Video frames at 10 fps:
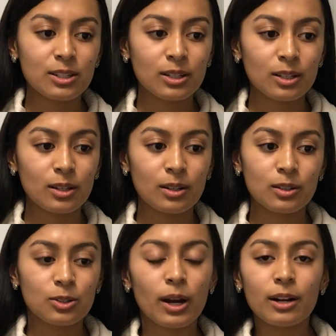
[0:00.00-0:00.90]
to
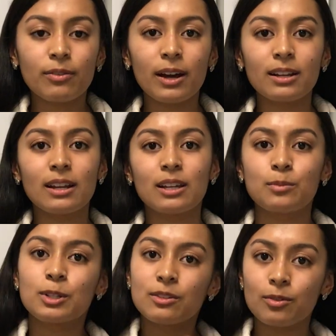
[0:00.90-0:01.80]
try to find as
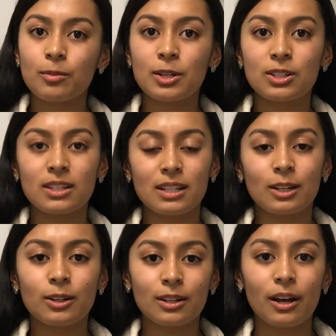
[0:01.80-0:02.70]
much information as I
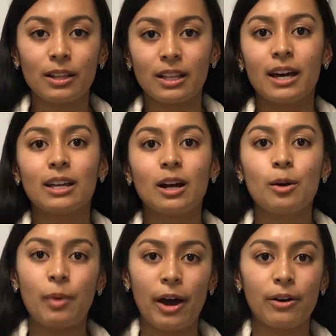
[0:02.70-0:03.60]
could online
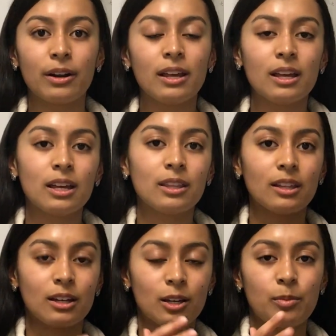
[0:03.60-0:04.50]
about
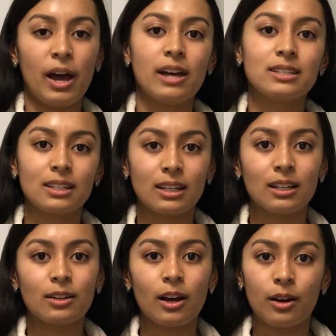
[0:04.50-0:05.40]
the
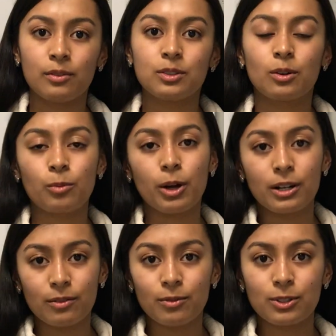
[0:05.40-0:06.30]
capacity of stormwater
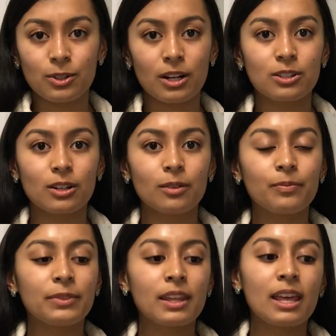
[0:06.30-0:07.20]
infrastructure.
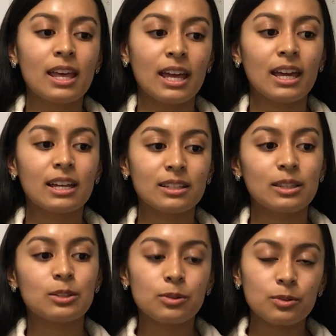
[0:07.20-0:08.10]
And
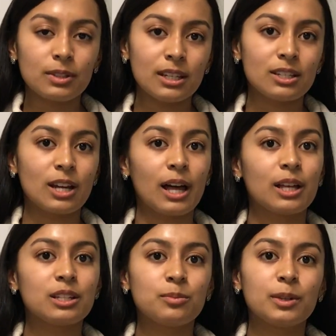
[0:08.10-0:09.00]
this was really a
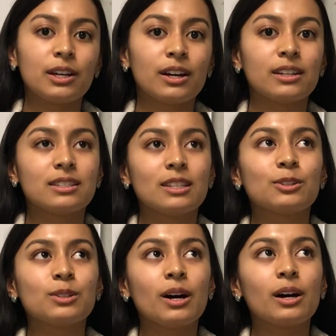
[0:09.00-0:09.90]
challenge because
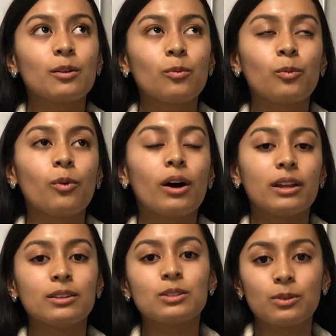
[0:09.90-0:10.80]
there's not
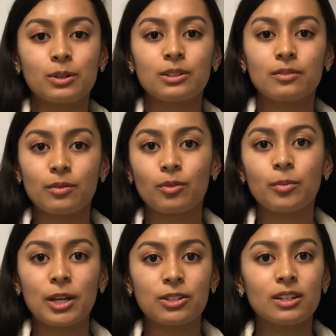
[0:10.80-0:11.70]
one source of
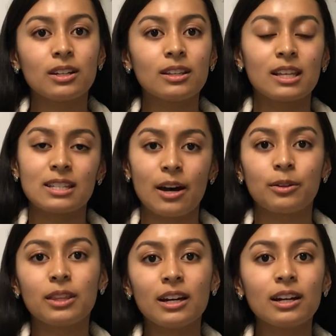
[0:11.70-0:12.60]
information that's
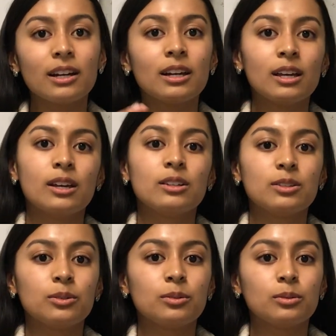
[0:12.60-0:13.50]
out there
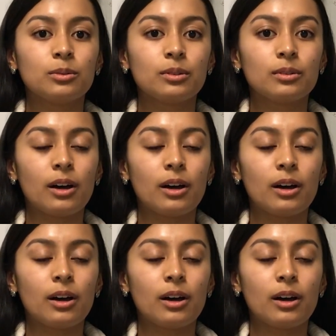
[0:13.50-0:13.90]
to